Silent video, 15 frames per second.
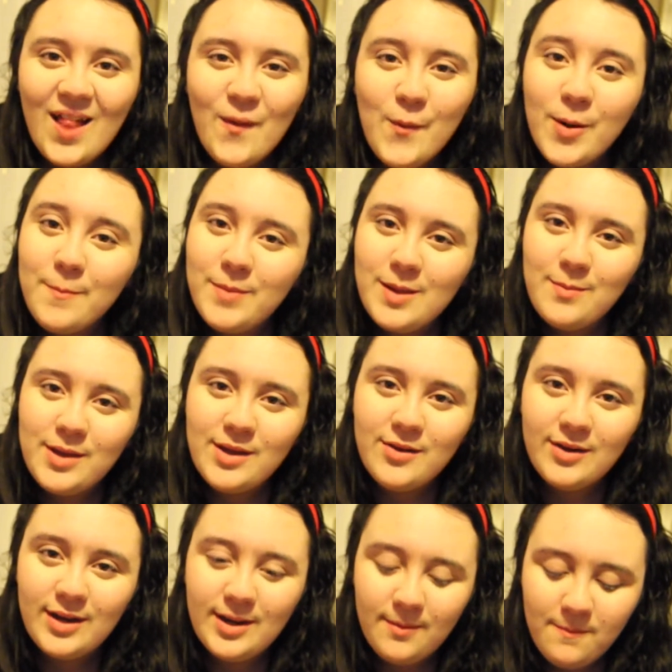or BB
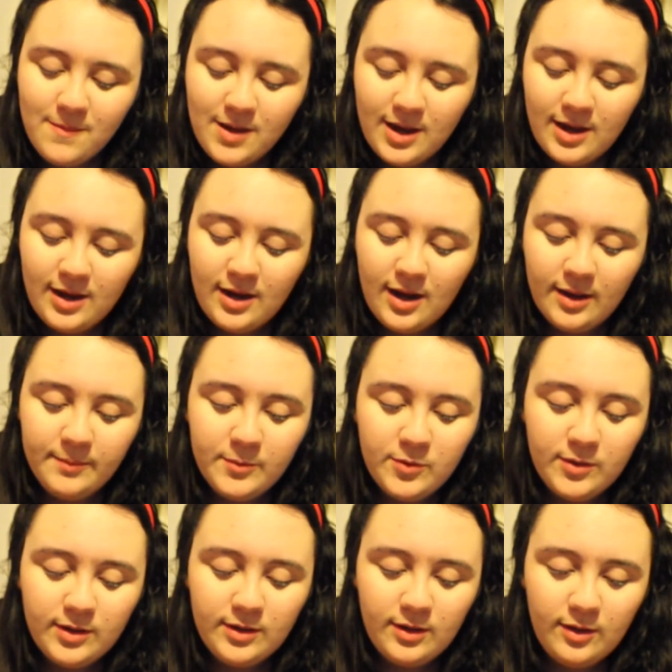cream, and I'm
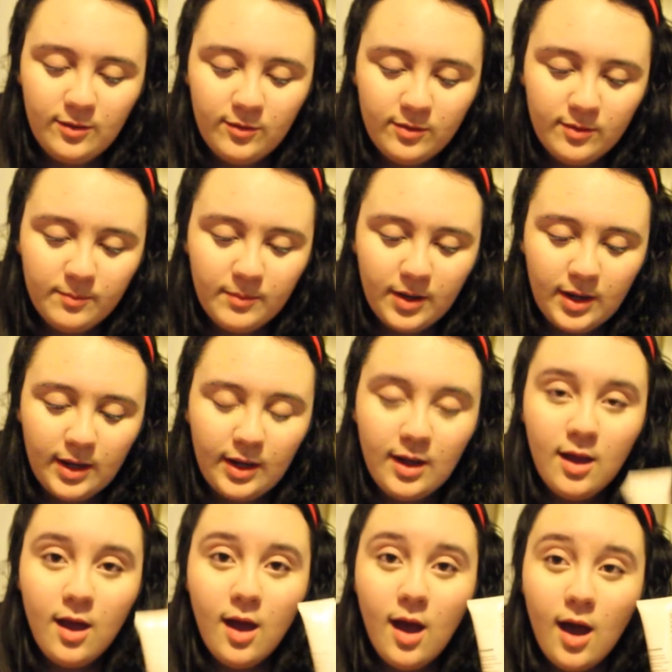going to use
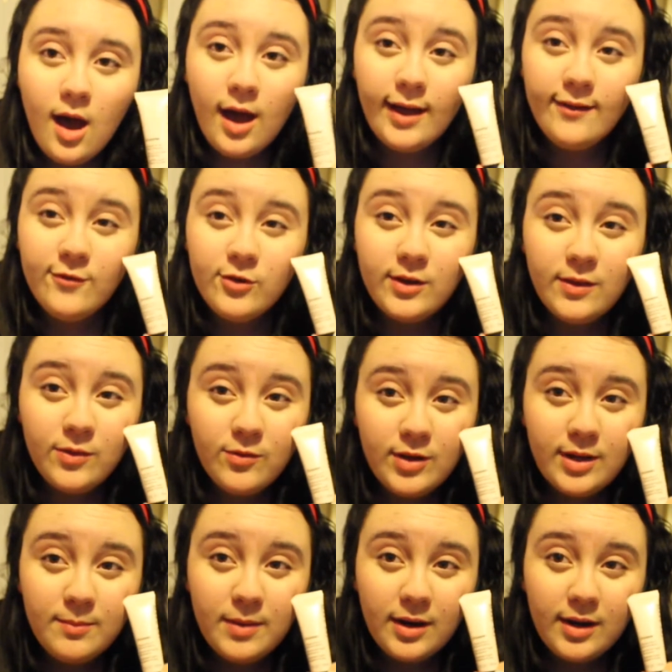my Ivory
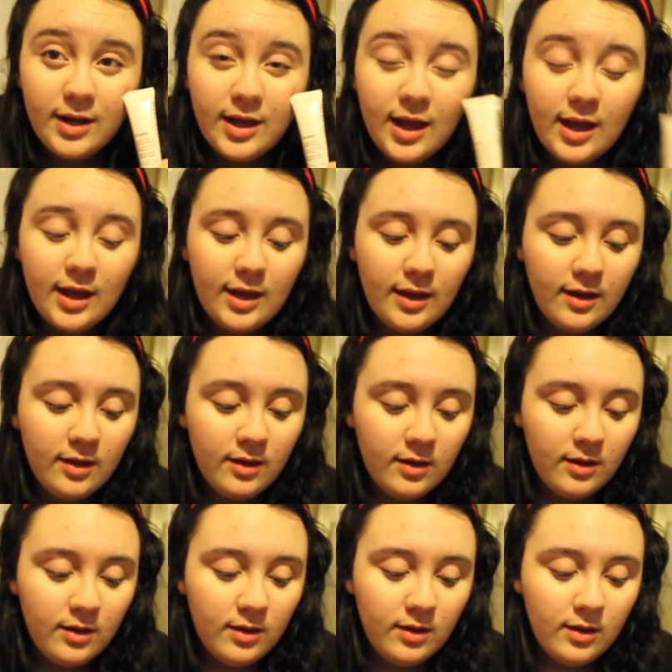3 Mary Kay
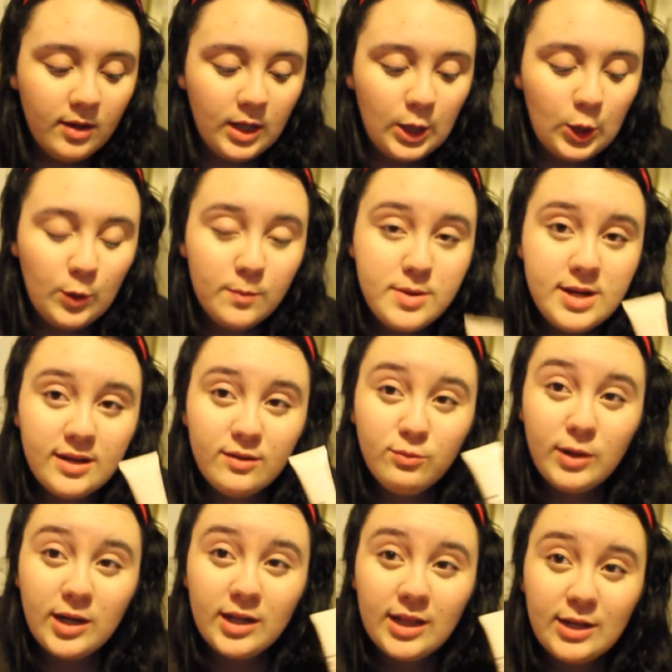Luminous
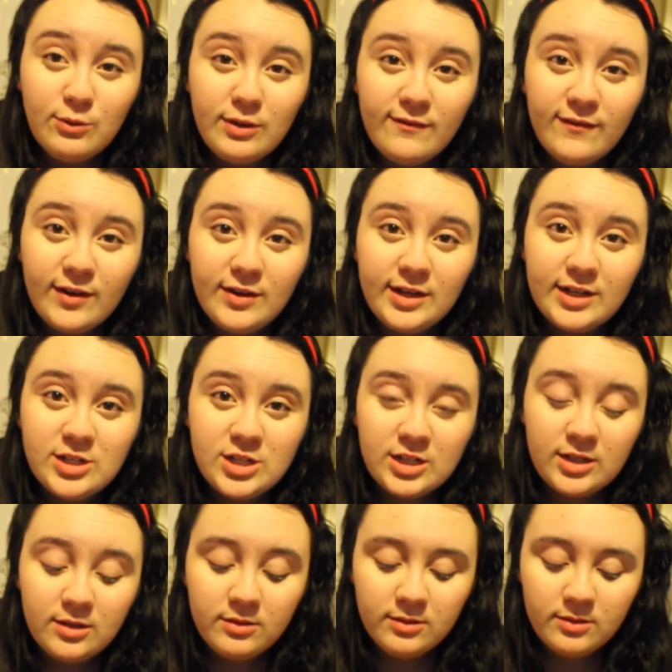Wear Liquid
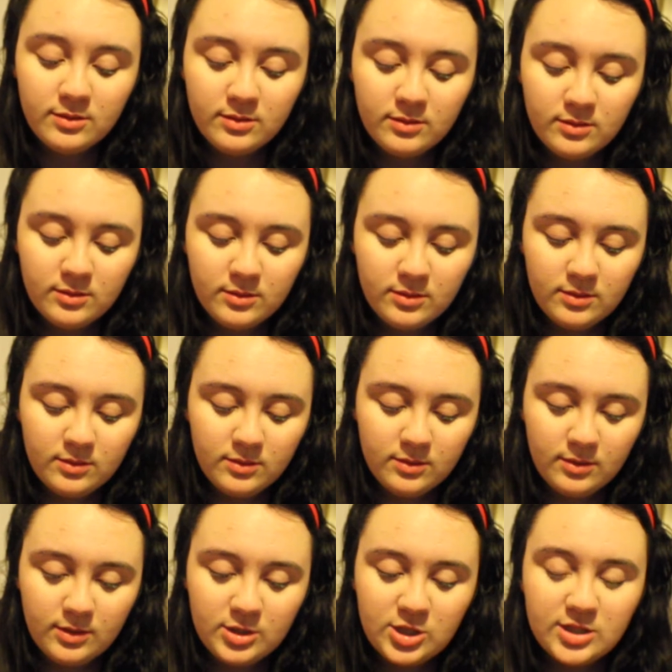Foundation
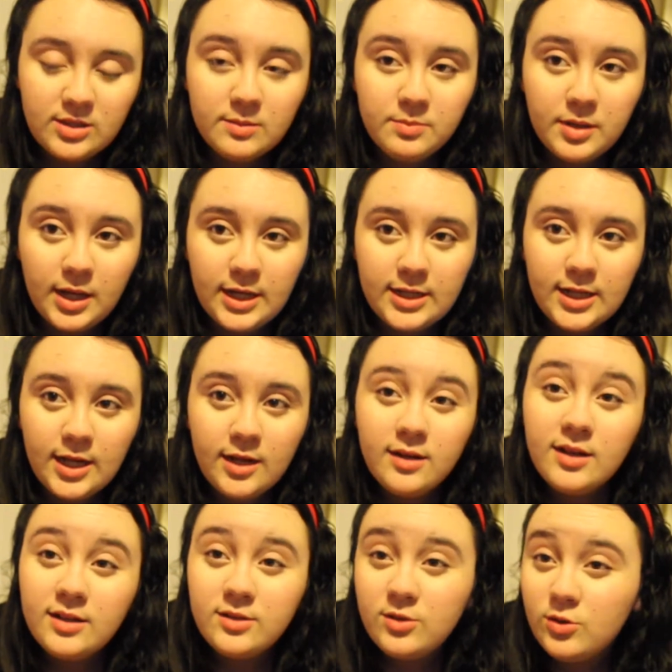and just apply
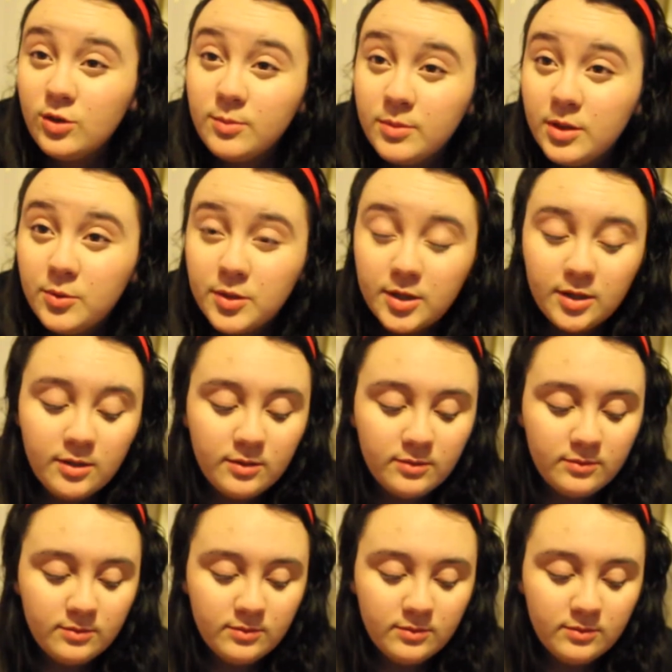that as you normally would.